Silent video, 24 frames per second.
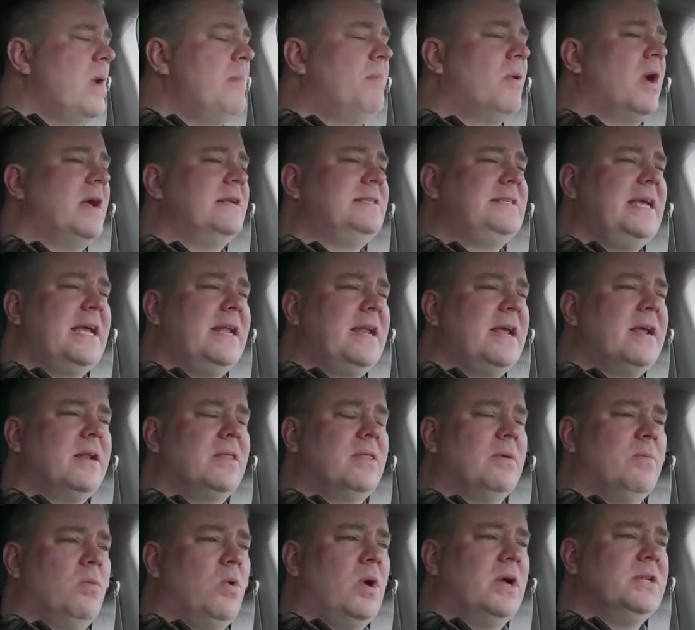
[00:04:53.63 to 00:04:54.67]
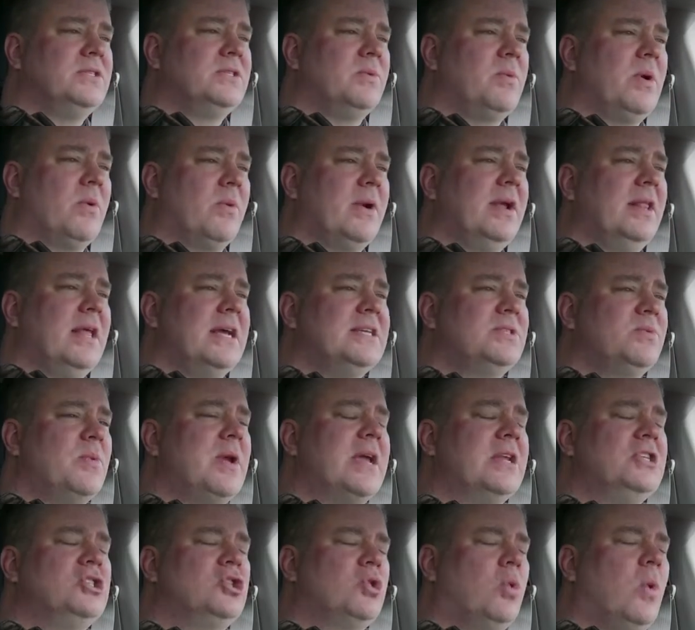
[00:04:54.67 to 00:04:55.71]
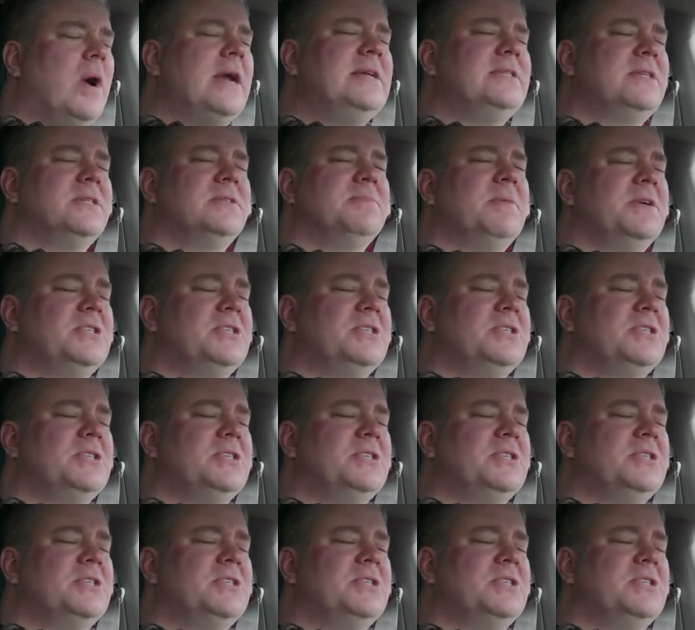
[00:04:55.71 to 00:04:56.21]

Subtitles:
We brought 10 Anthem Ones and we realized we had twice as